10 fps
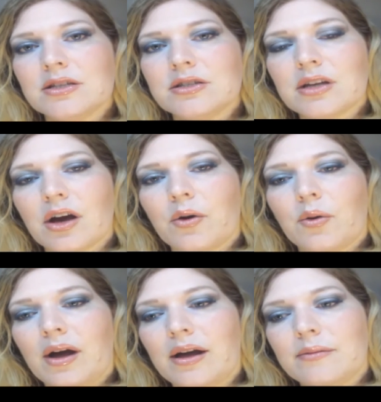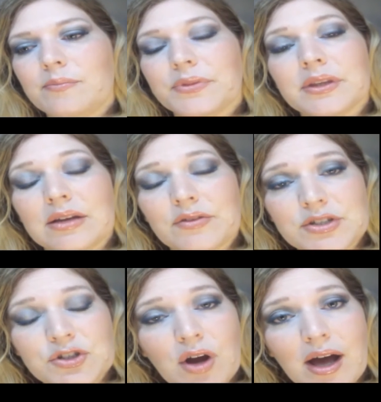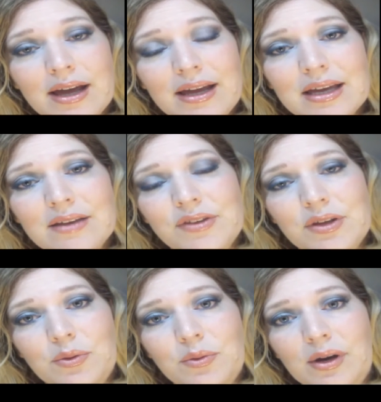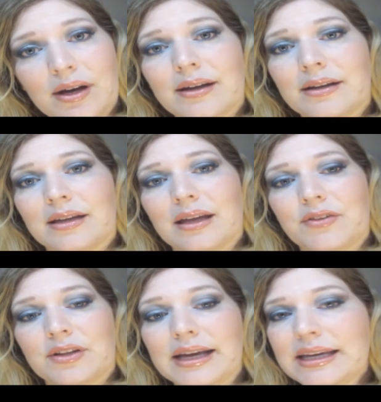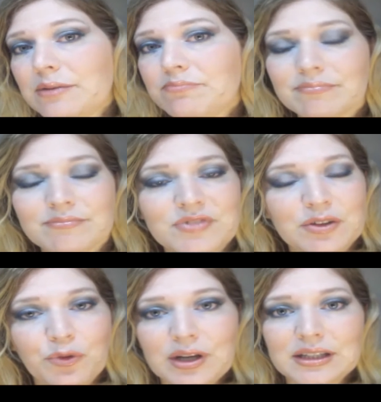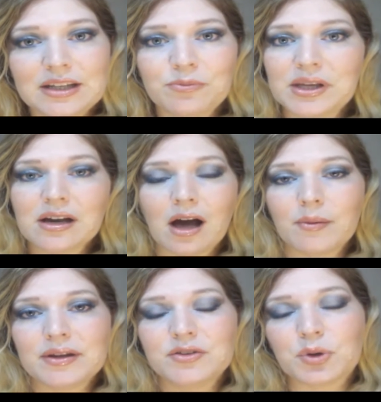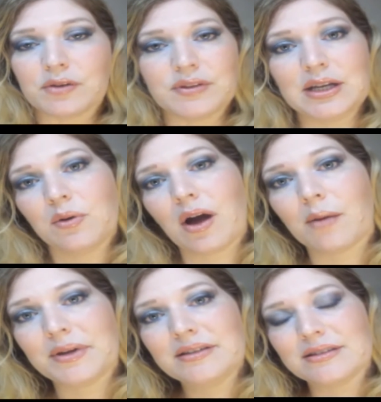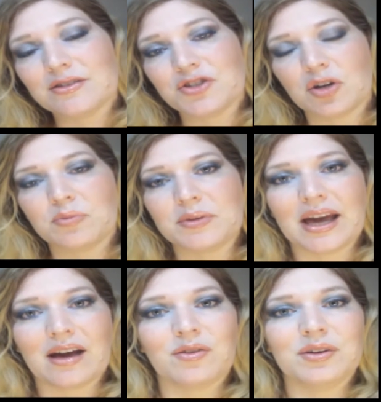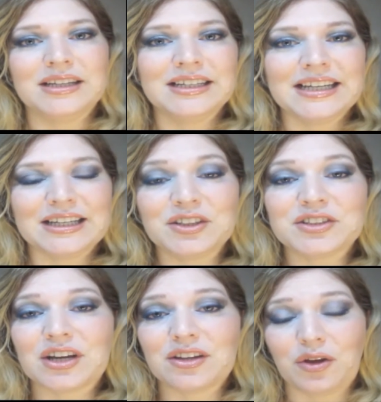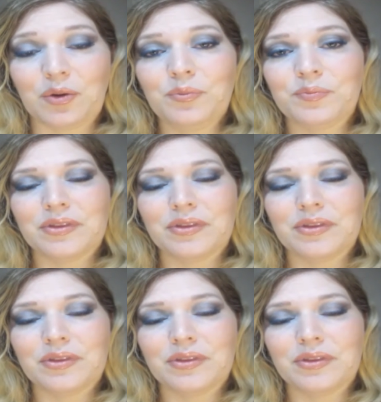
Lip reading: So give this a try. If you like it, feel free to leave me a comment or a video comment and show me how it looks on you.